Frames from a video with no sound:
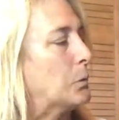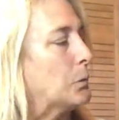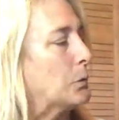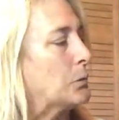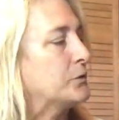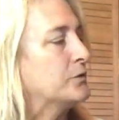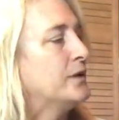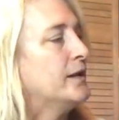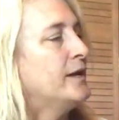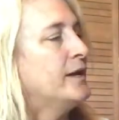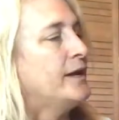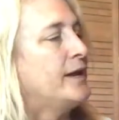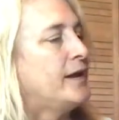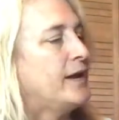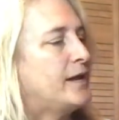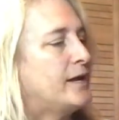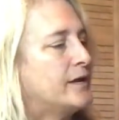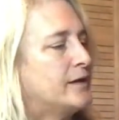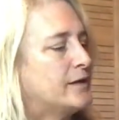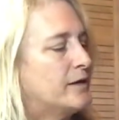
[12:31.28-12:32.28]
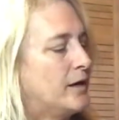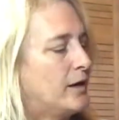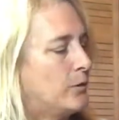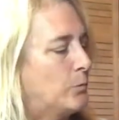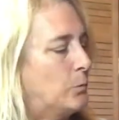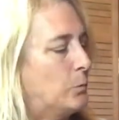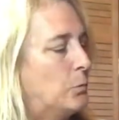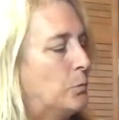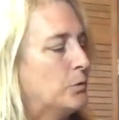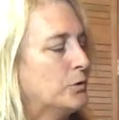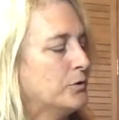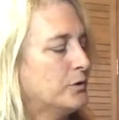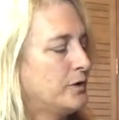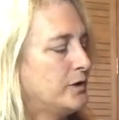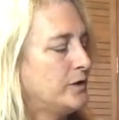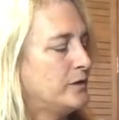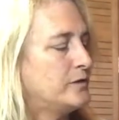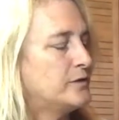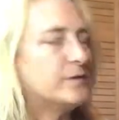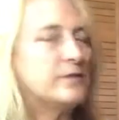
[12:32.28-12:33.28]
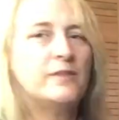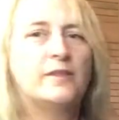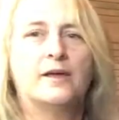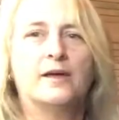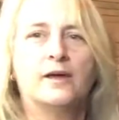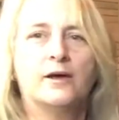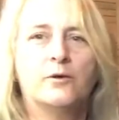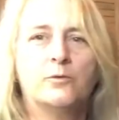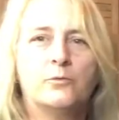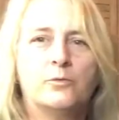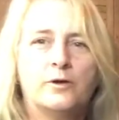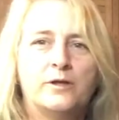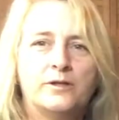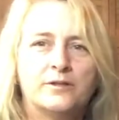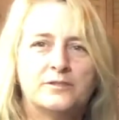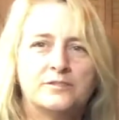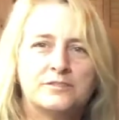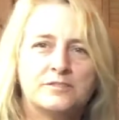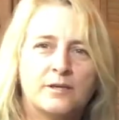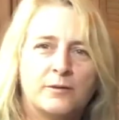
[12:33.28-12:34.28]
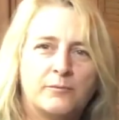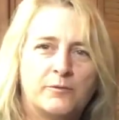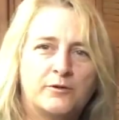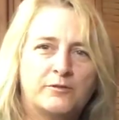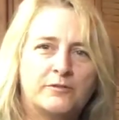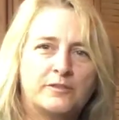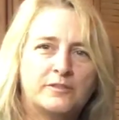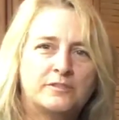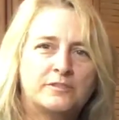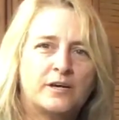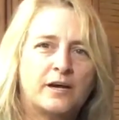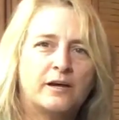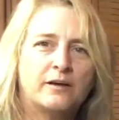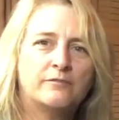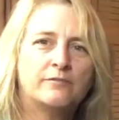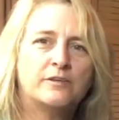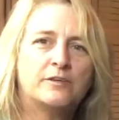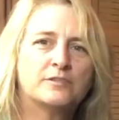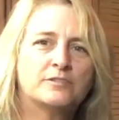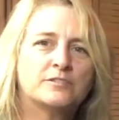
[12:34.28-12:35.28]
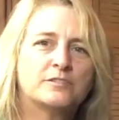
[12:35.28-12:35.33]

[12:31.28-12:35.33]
world. And I'm worried that with some of the dive gear,